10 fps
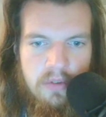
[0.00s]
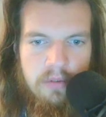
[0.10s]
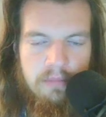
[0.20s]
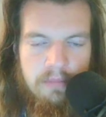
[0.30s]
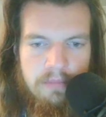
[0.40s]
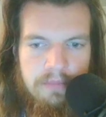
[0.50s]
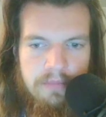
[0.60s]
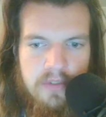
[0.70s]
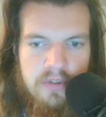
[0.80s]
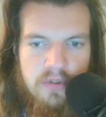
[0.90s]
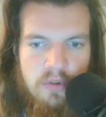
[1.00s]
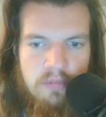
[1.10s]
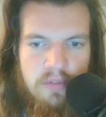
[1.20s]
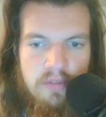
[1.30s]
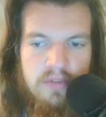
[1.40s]
know,
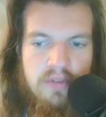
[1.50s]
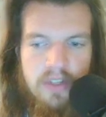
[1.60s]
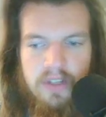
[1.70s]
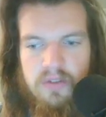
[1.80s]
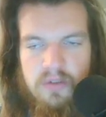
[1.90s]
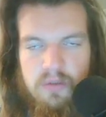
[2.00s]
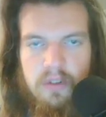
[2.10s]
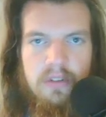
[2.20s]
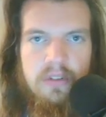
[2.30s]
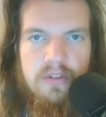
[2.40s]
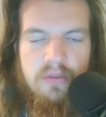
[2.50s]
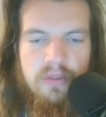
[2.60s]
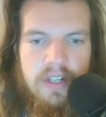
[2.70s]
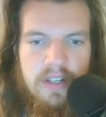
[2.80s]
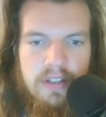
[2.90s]
zoom so I can scroll. So
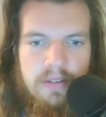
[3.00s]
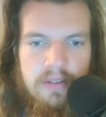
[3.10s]
when I